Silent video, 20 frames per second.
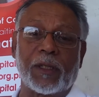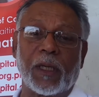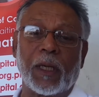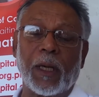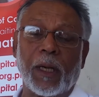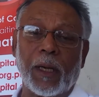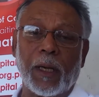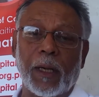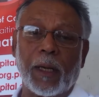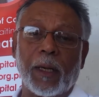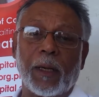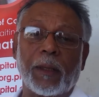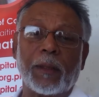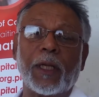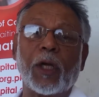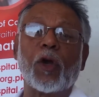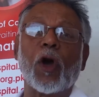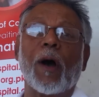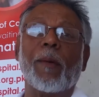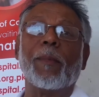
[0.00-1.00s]

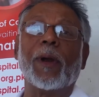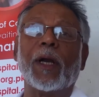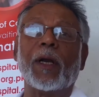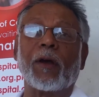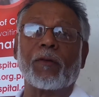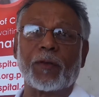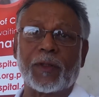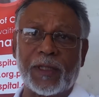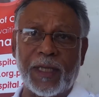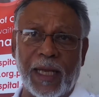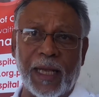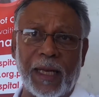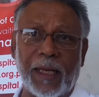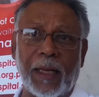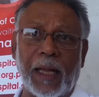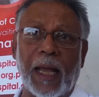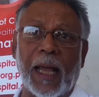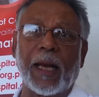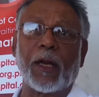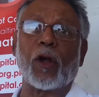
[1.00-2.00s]
the government of Sindh
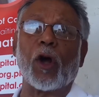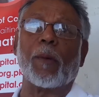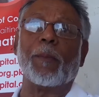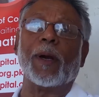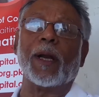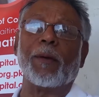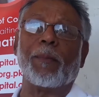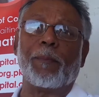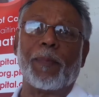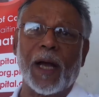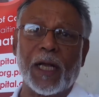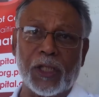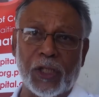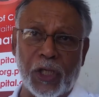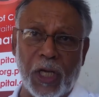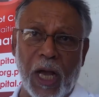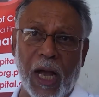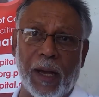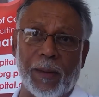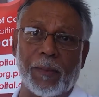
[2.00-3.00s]
and government of
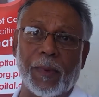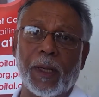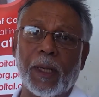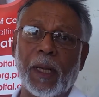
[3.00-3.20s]
Punjab